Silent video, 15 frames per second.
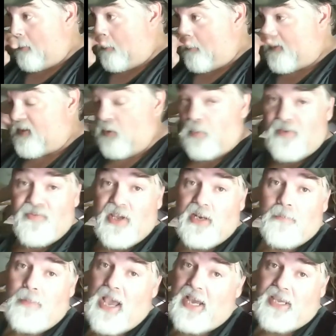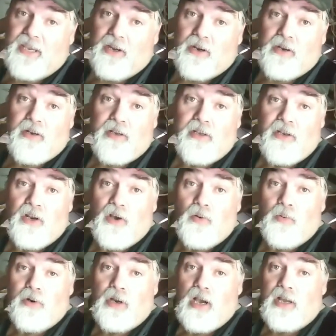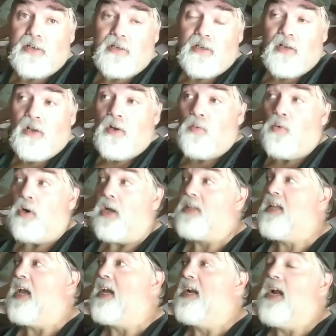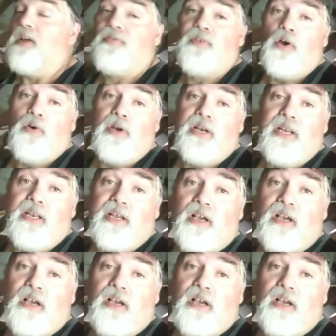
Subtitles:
so we feed it back here. You know, we're not taking it out and throwing it in the